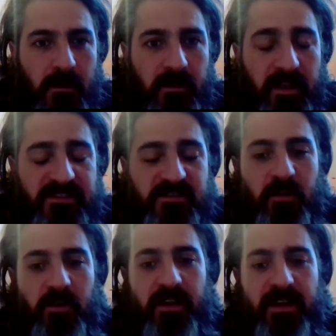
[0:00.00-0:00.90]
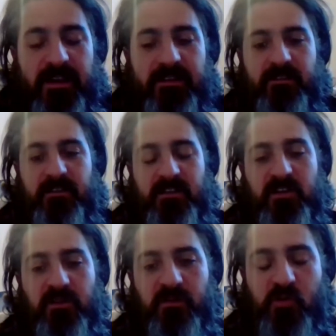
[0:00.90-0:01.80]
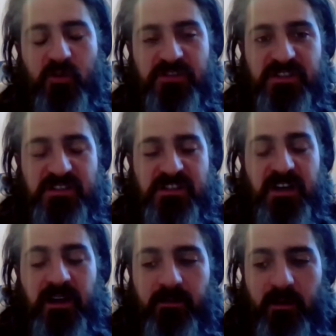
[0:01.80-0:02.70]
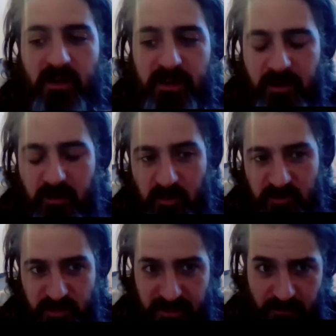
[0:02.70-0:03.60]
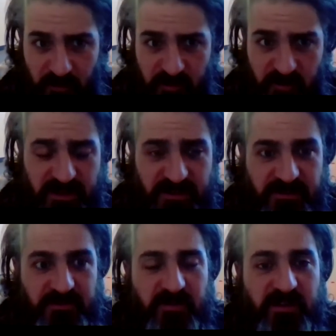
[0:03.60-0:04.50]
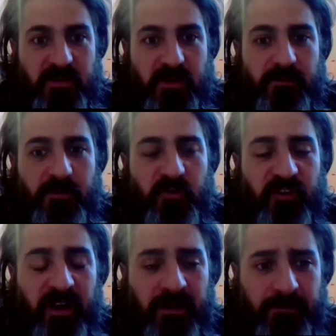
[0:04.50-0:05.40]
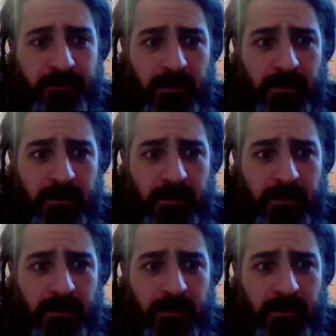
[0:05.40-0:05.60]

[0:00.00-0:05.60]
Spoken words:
Yeah, so you're looking at, of course, sun. Most big fruit trees or trees want full sun.